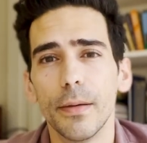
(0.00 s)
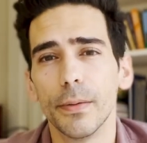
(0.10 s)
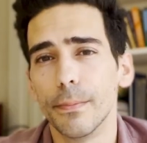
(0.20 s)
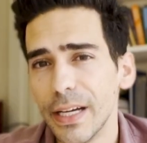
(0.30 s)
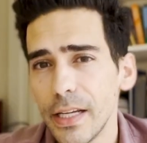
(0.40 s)

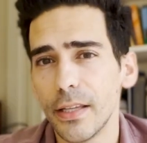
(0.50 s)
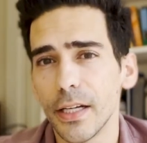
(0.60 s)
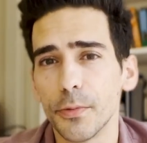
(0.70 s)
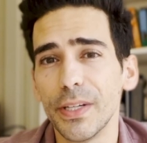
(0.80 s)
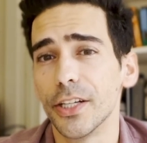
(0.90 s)
but many
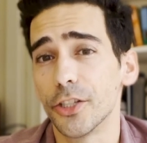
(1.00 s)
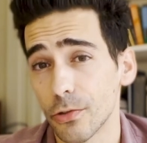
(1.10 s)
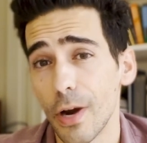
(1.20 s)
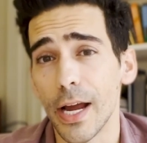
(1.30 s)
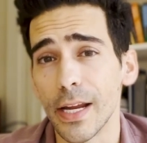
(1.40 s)
things we can
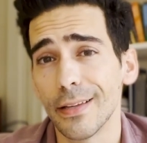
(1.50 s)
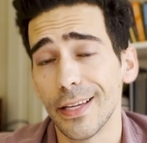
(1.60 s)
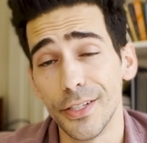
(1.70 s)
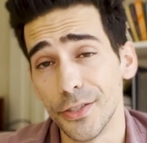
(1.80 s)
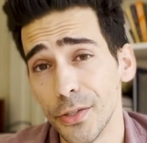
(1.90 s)
try
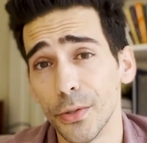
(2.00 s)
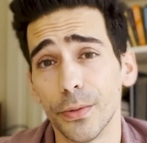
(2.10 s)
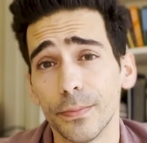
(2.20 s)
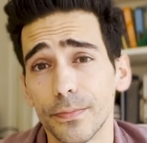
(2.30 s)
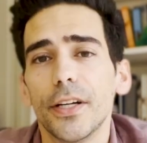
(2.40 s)
and
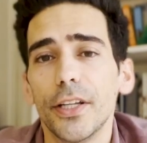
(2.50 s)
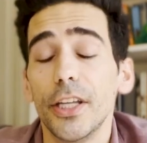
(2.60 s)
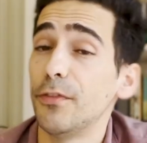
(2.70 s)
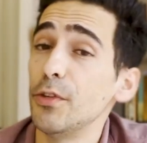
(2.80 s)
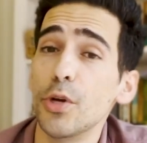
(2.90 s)
do.
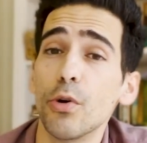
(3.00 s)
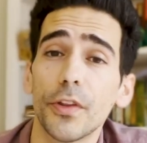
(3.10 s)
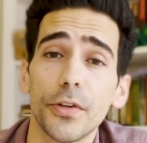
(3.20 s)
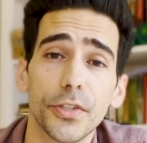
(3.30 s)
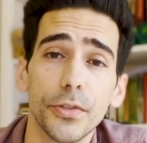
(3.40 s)
If you know of
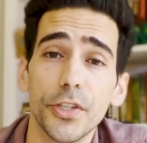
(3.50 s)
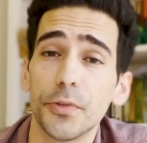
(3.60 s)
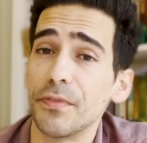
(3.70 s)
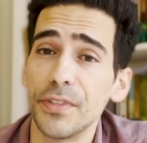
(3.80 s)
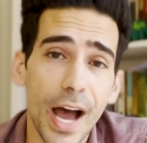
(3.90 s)
other solutions
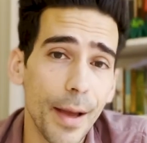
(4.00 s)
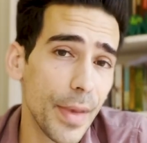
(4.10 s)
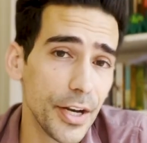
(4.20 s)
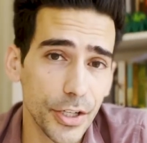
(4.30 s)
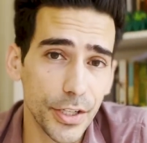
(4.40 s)
we've not
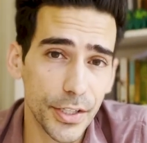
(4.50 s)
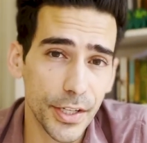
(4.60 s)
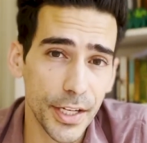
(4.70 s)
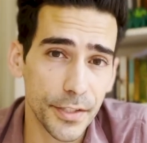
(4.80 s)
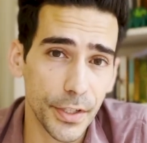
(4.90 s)
mentioned in
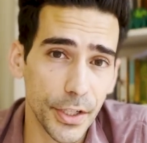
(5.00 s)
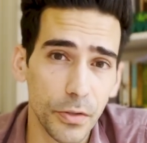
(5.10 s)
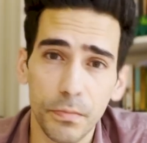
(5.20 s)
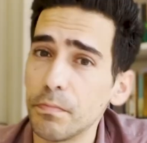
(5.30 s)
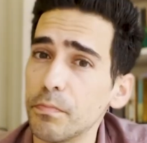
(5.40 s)
today's
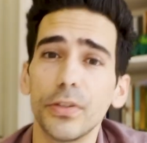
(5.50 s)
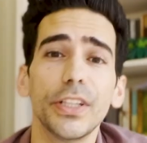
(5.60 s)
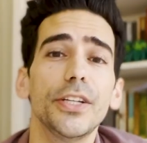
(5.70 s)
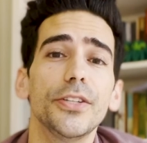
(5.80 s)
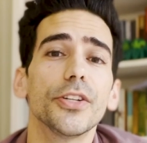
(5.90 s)
video,
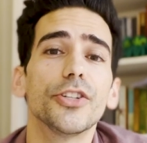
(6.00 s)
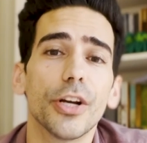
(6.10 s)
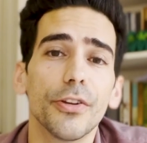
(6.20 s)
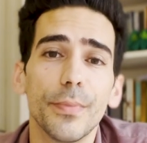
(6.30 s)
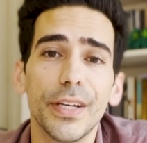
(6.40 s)
please
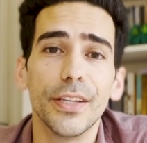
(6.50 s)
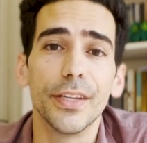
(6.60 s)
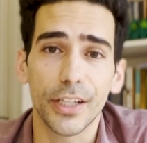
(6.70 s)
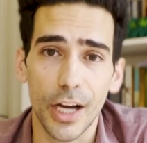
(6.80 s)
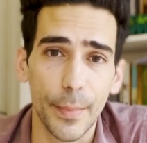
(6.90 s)
share them in
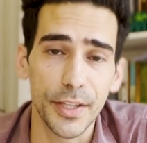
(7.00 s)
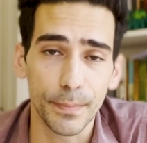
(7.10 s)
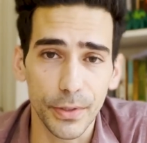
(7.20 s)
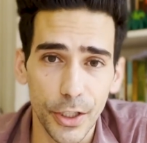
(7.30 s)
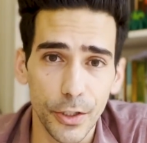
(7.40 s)
the comments
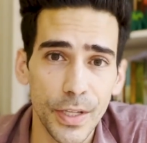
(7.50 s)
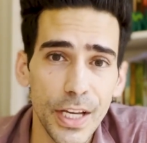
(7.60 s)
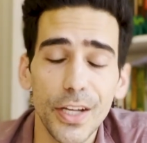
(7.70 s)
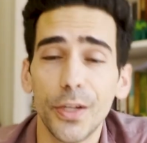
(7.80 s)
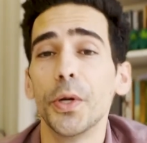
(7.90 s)
below.
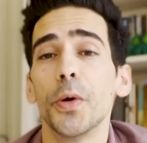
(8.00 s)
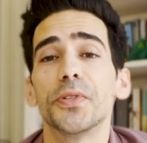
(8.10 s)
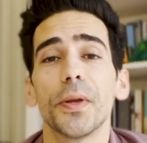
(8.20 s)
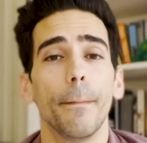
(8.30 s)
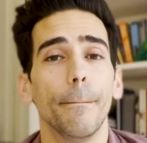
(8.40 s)
Who
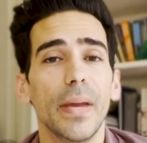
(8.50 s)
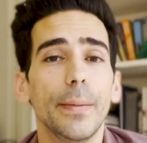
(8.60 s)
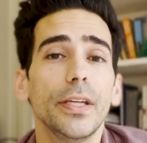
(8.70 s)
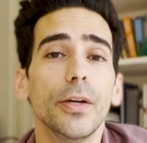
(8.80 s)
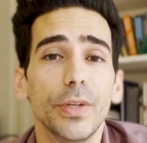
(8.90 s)
knows,
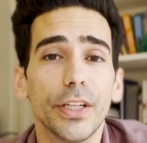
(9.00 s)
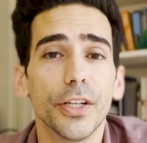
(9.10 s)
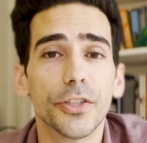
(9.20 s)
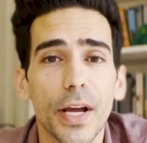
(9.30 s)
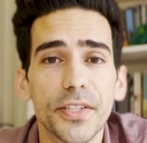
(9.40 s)
maybe we can
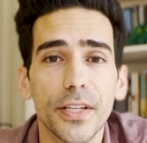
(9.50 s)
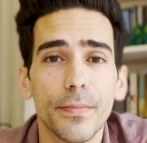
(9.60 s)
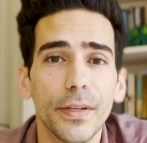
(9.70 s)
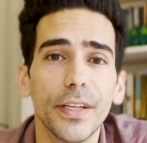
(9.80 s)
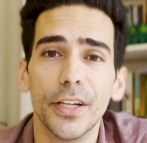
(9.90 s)
address
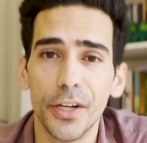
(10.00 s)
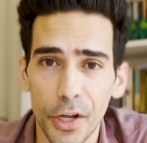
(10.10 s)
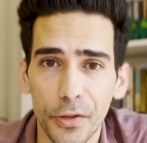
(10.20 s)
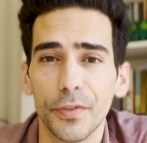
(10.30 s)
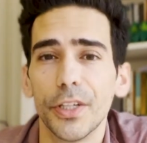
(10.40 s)
them in
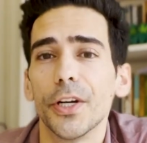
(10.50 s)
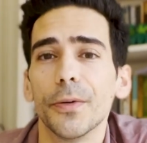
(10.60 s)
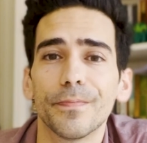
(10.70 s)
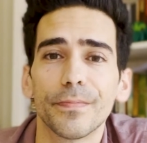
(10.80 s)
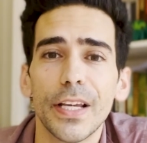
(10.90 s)
another video.
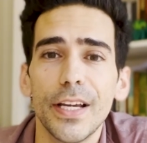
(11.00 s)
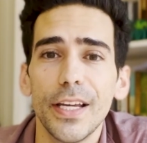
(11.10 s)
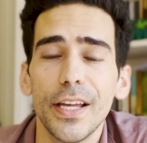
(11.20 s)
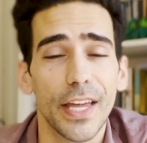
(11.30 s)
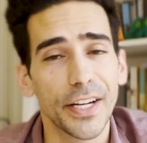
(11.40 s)

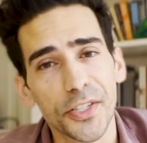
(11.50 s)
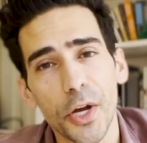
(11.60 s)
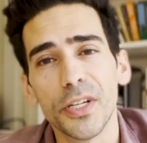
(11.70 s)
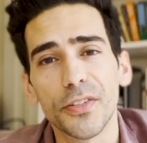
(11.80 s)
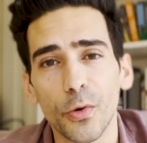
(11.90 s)
Thanks as
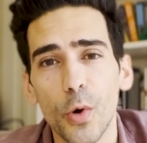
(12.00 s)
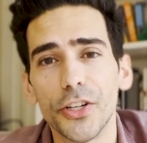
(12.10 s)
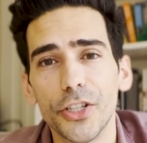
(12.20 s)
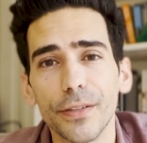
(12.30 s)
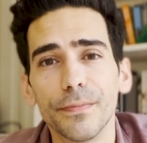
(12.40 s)
always for
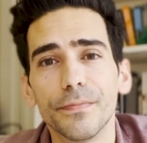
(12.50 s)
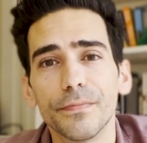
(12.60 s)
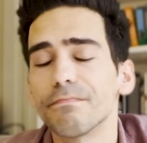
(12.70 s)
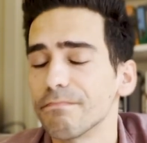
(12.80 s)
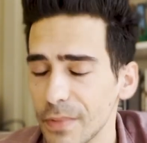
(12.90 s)
watching,
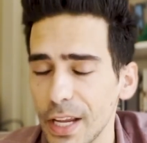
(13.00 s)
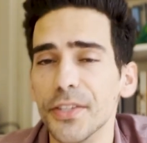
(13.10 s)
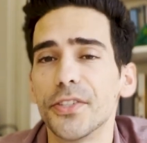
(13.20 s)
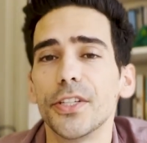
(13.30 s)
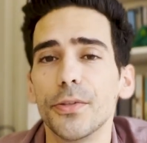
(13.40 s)

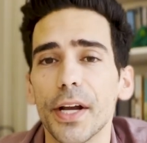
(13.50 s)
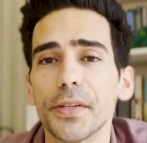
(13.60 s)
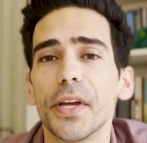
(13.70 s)
and see you next